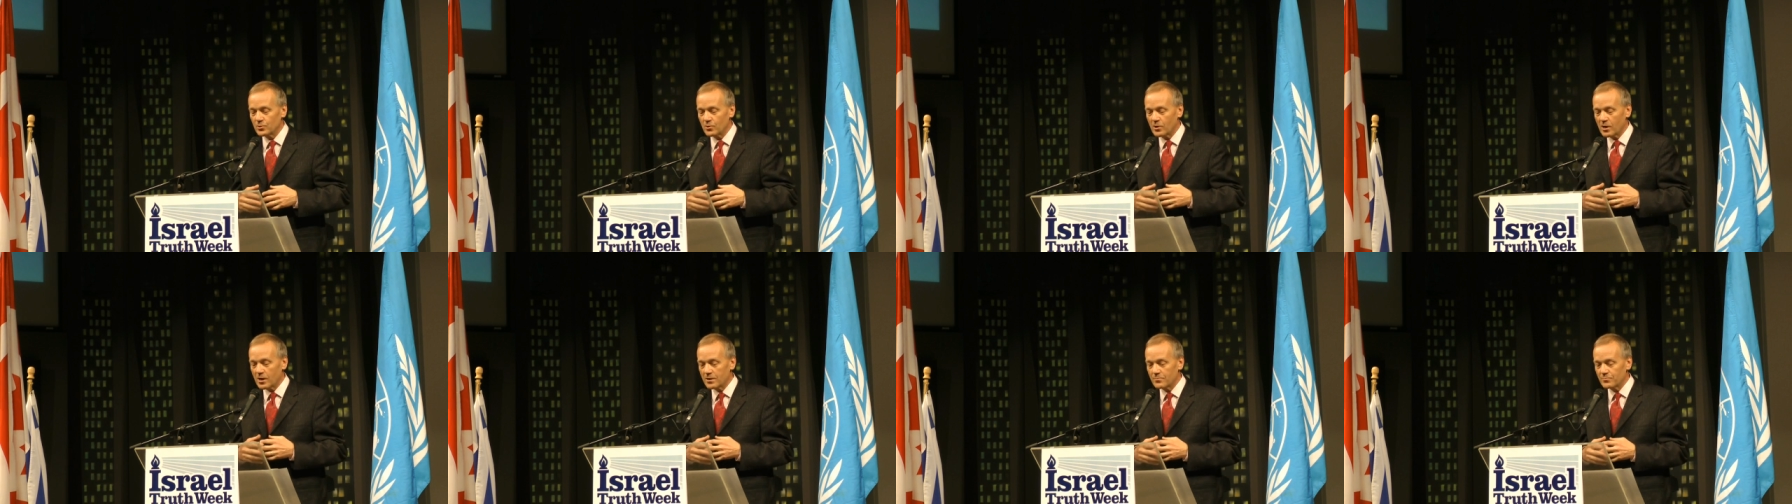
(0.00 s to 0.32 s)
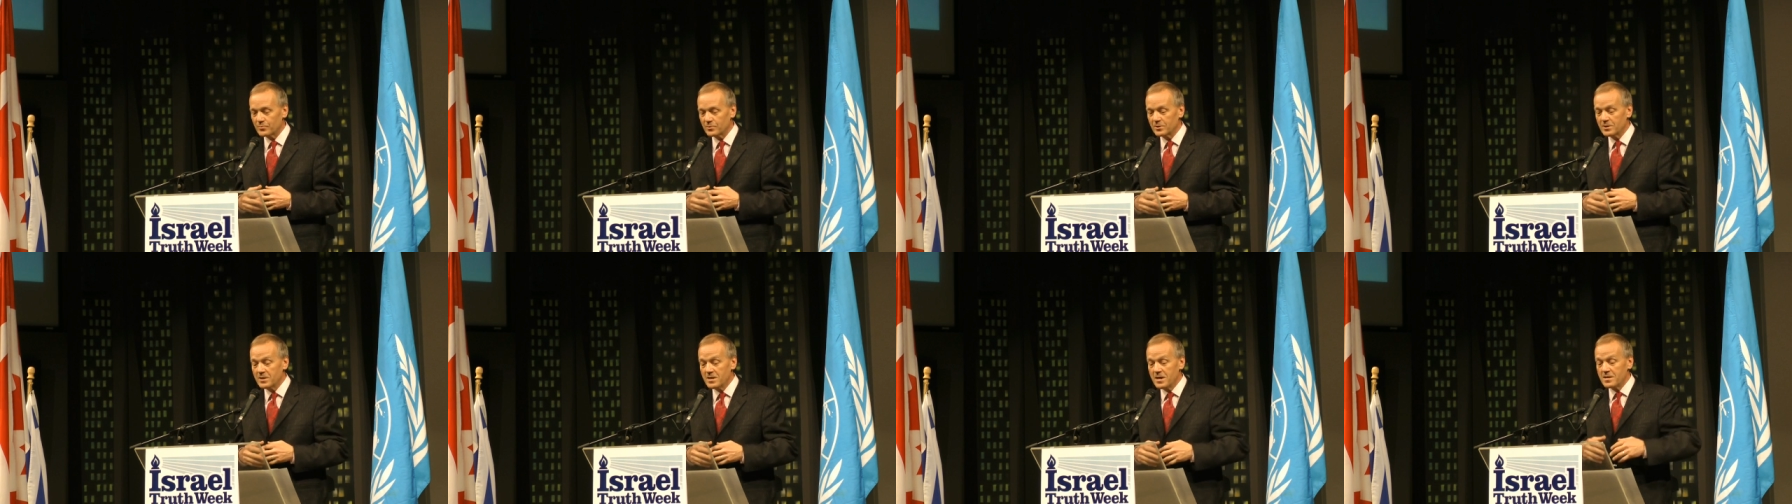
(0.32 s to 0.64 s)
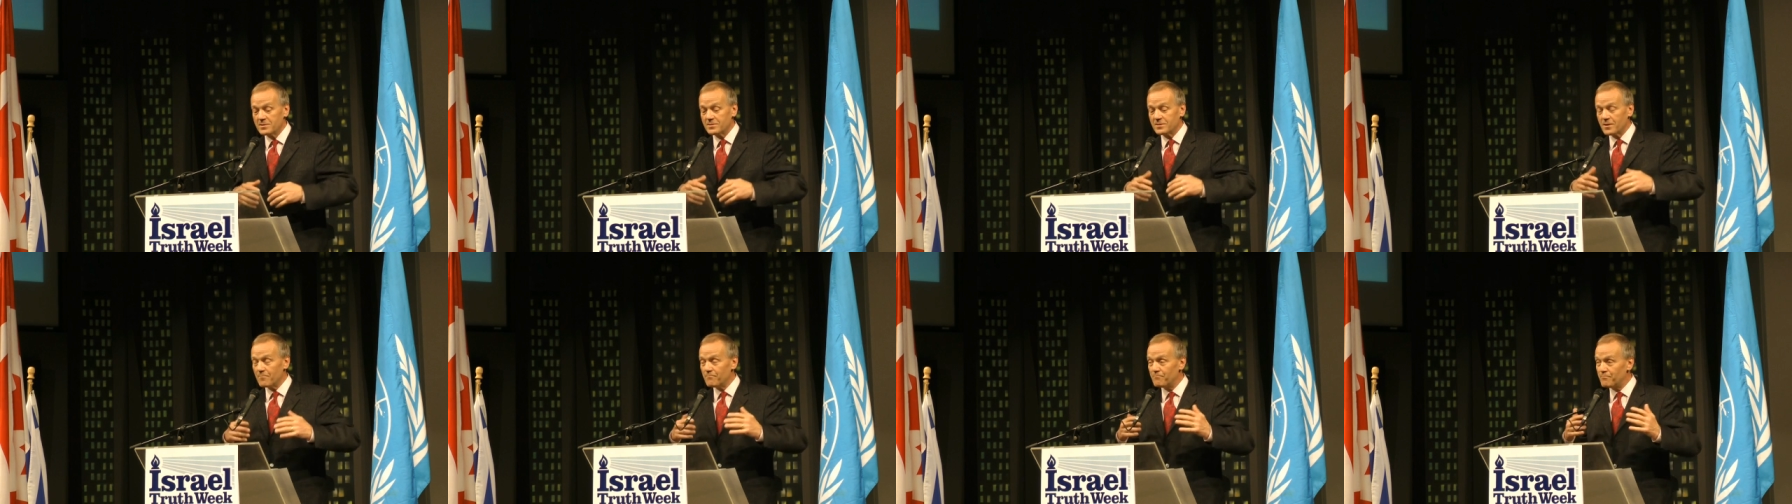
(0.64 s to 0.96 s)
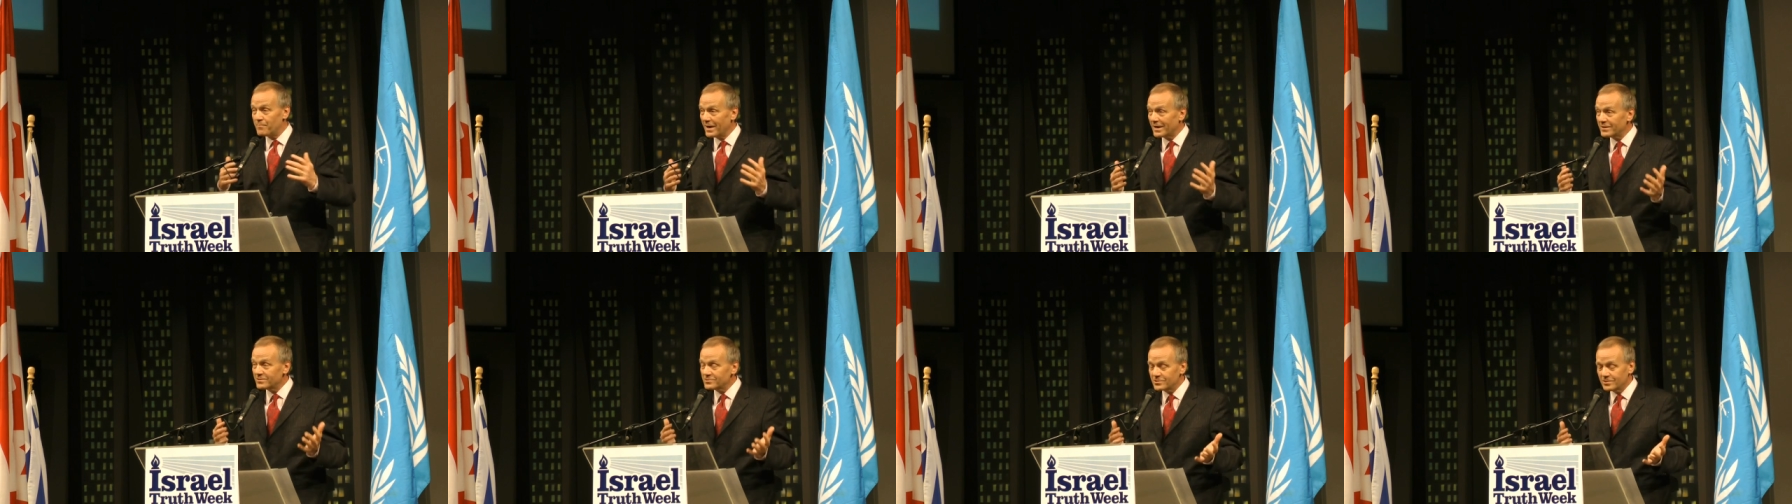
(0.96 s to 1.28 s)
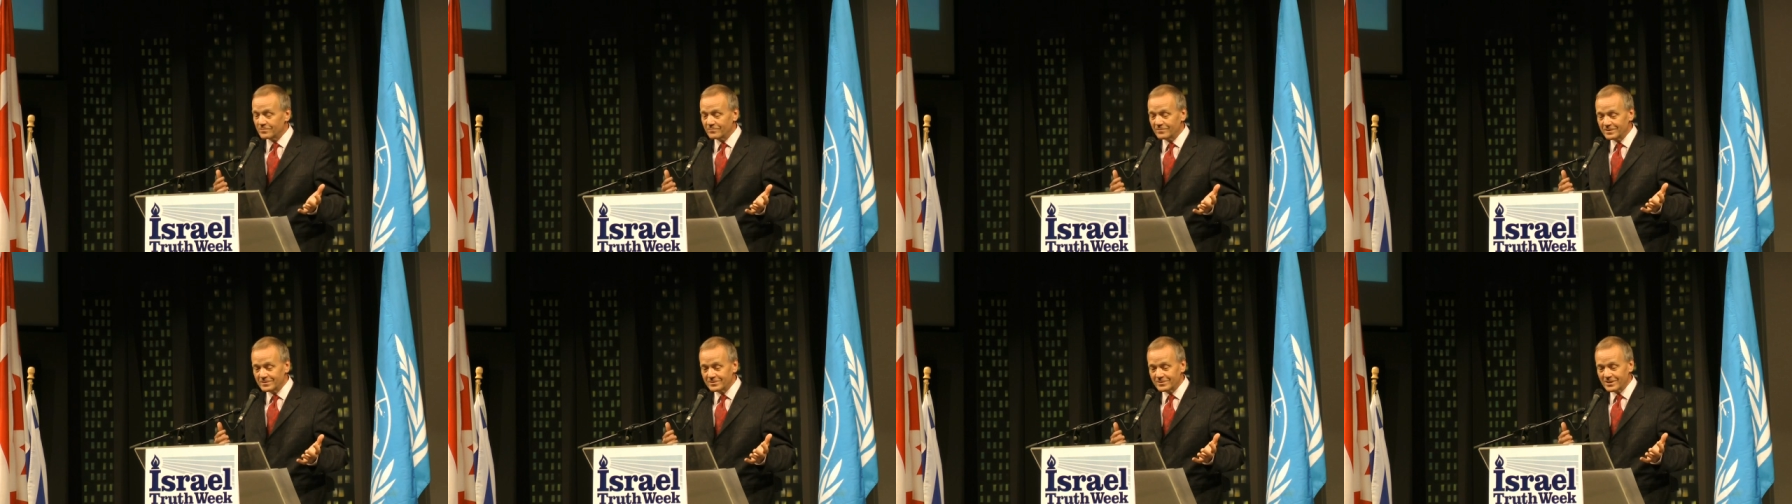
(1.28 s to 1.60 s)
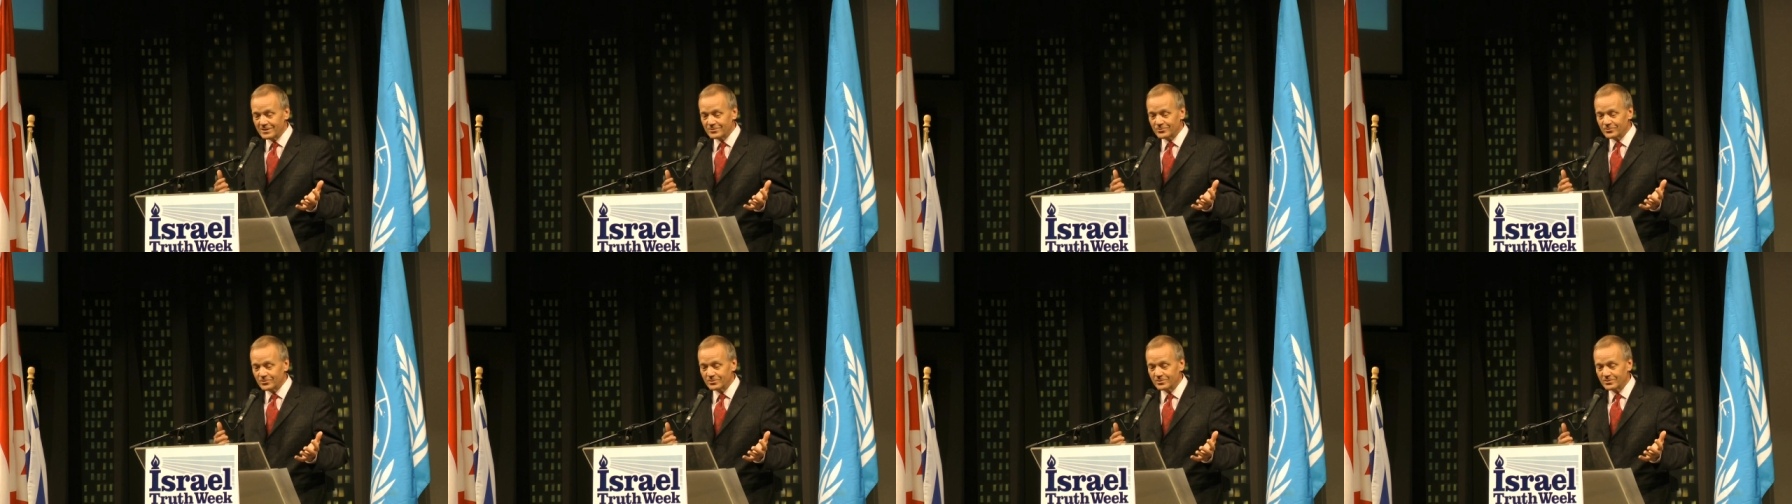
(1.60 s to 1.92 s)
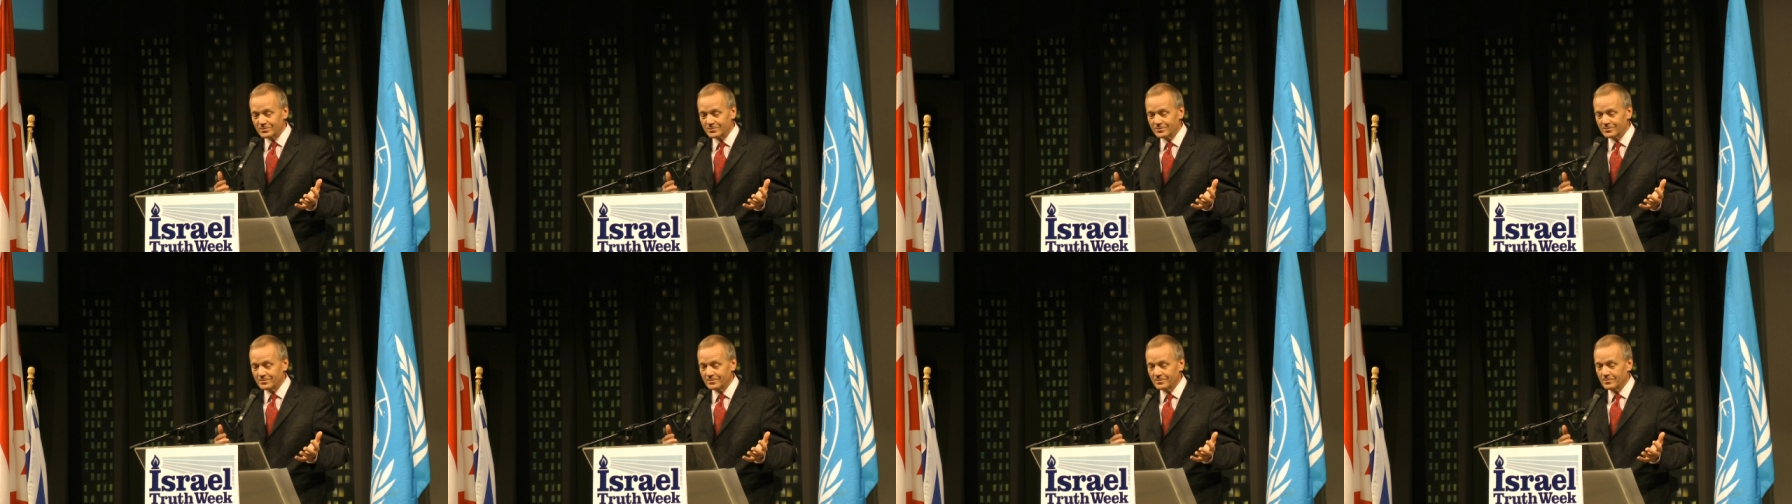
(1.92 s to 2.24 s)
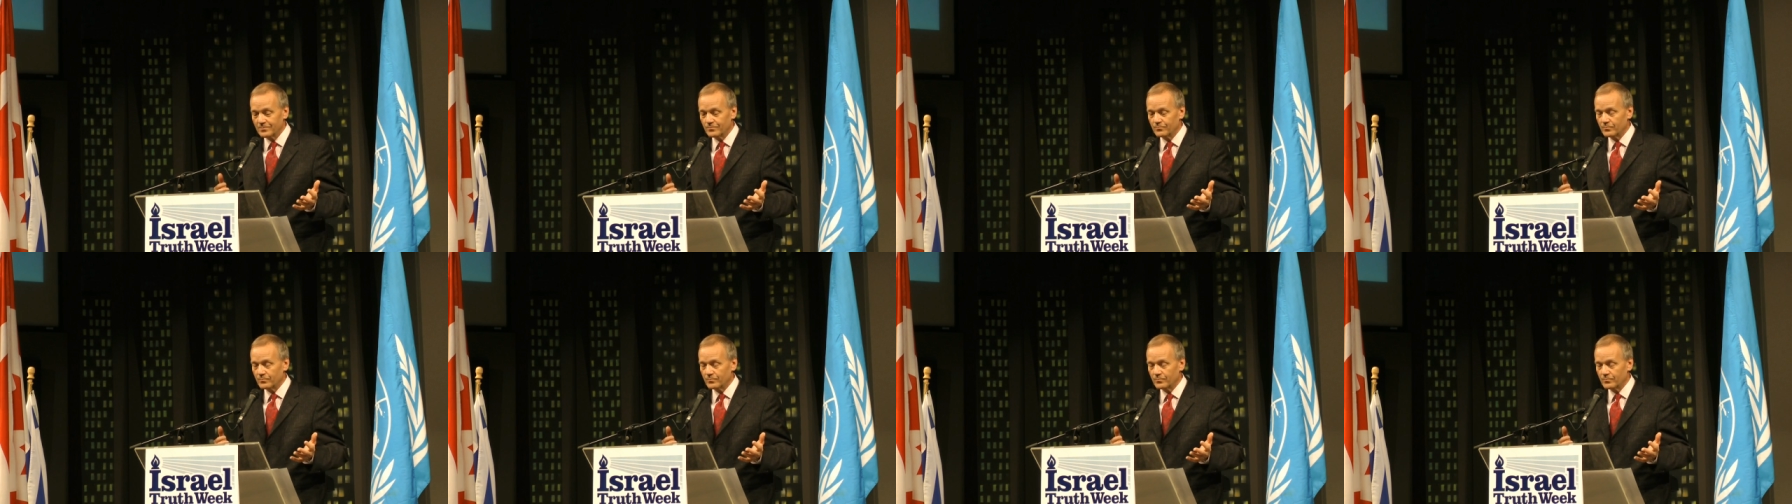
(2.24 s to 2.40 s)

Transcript: you harbor the best of intentions,